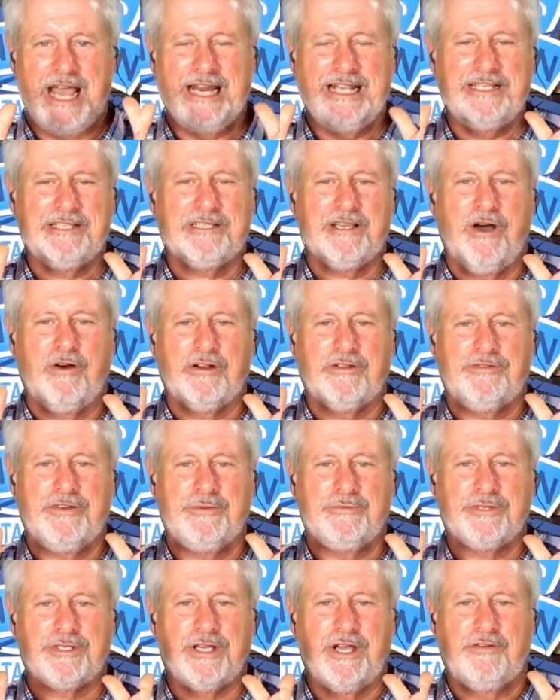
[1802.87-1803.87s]
He thought of
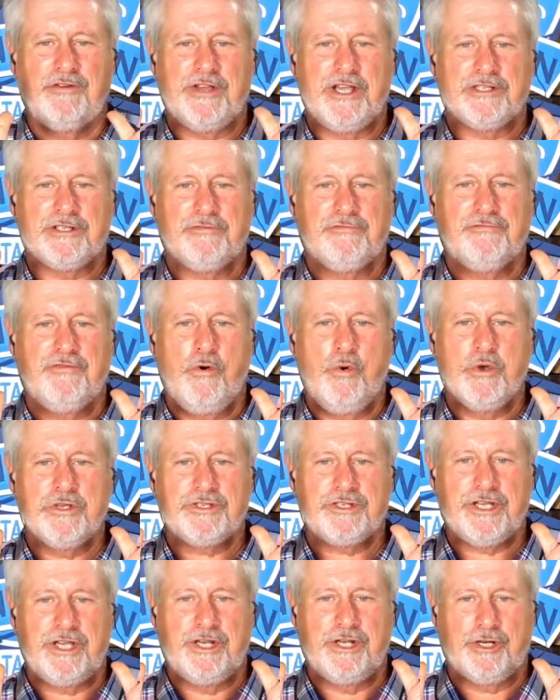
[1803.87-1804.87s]
himself as a
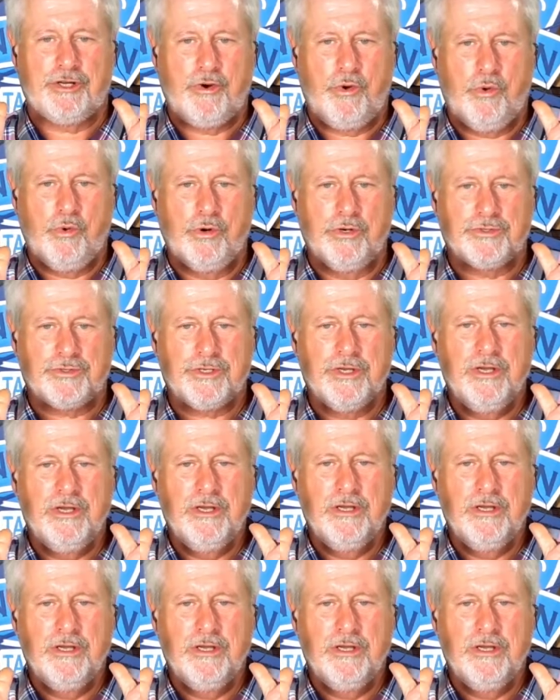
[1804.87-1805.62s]
voice in a chorus.